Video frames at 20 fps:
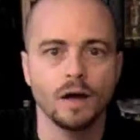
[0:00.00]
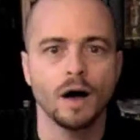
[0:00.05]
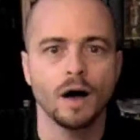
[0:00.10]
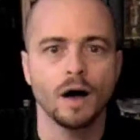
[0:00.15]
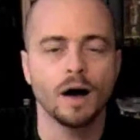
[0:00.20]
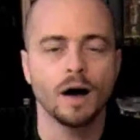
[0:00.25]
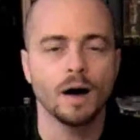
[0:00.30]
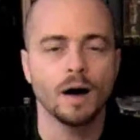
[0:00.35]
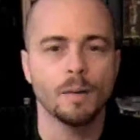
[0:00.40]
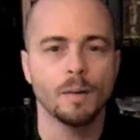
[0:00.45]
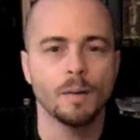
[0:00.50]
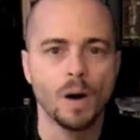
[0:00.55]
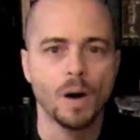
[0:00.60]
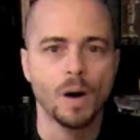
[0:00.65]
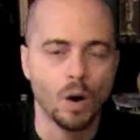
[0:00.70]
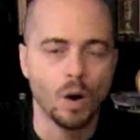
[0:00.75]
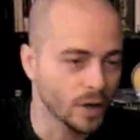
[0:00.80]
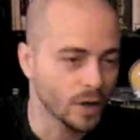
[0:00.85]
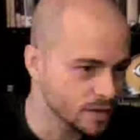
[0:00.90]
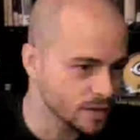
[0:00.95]

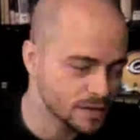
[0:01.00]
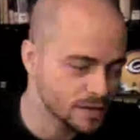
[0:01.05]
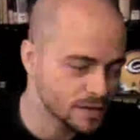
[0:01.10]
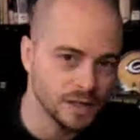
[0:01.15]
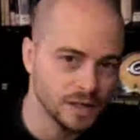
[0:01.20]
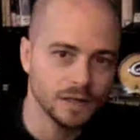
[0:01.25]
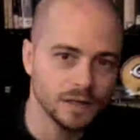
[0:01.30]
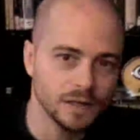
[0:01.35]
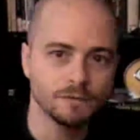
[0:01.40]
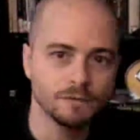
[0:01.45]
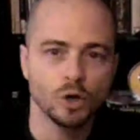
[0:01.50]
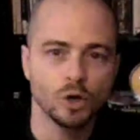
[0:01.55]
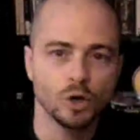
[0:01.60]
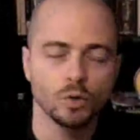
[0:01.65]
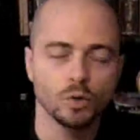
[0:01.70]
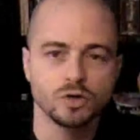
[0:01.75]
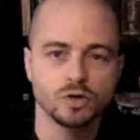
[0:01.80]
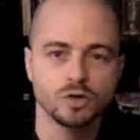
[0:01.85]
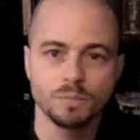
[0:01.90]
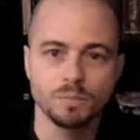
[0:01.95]
Are we going to see,
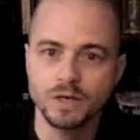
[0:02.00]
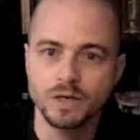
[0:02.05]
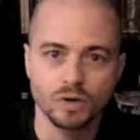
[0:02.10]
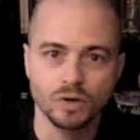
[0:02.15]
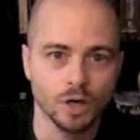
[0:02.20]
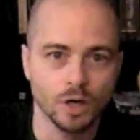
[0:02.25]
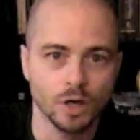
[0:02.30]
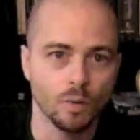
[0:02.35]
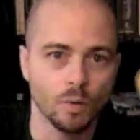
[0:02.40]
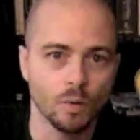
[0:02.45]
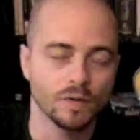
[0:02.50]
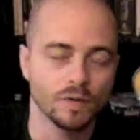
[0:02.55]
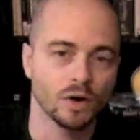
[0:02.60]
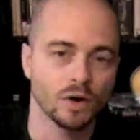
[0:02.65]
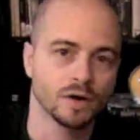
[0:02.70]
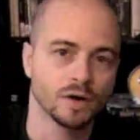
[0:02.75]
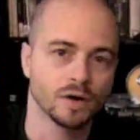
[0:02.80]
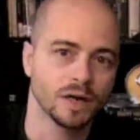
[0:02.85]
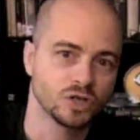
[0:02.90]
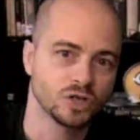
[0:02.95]
Dimitri go in there
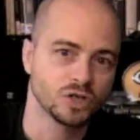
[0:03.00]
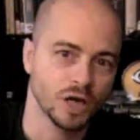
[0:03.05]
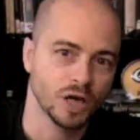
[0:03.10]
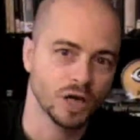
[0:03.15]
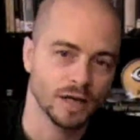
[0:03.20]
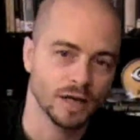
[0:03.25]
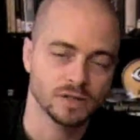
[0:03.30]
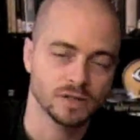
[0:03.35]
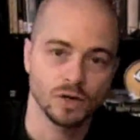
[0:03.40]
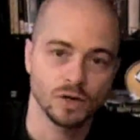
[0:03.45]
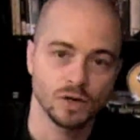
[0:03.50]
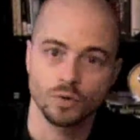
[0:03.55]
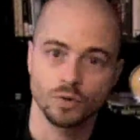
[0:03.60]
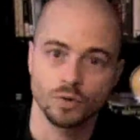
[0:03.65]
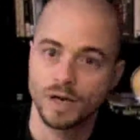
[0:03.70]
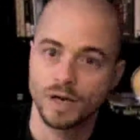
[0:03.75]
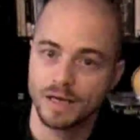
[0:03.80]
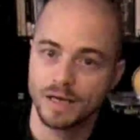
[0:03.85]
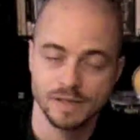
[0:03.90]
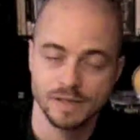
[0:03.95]
and get a chance? And,
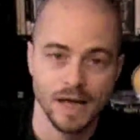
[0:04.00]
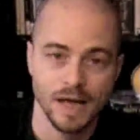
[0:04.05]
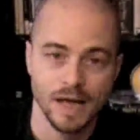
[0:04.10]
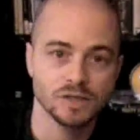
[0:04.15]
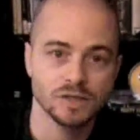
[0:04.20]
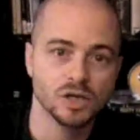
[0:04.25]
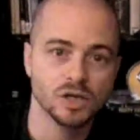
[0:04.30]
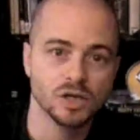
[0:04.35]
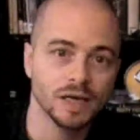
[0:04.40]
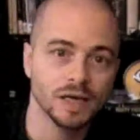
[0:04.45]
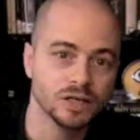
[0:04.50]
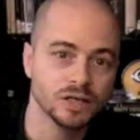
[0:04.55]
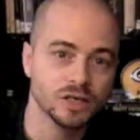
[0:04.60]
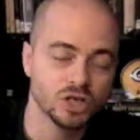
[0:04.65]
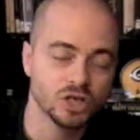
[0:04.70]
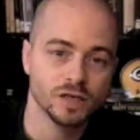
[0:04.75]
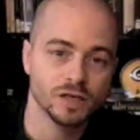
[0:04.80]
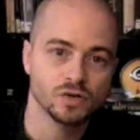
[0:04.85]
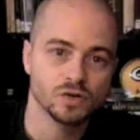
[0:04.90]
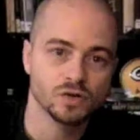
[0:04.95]
is Nance going to get a
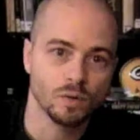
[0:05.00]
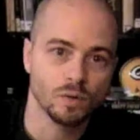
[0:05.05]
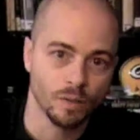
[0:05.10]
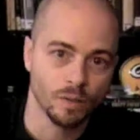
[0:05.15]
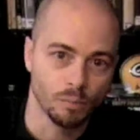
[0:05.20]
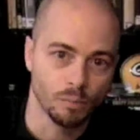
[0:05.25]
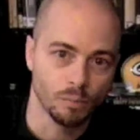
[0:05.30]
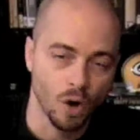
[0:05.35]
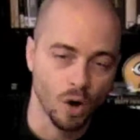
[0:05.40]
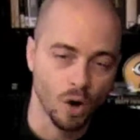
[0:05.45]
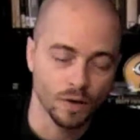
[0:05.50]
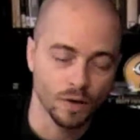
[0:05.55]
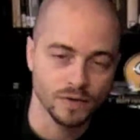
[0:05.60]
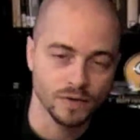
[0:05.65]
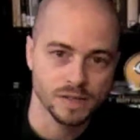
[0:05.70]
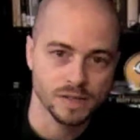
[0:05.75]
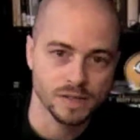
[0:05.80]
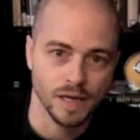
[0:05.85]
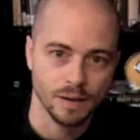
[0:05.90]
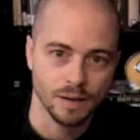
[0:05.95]
chance to run the ball in
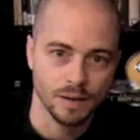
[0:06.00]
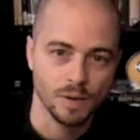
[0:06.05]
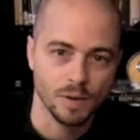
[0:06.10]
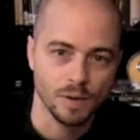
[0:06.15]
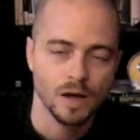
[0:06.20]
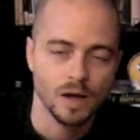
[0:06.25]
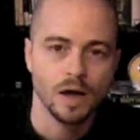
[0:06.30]
this game?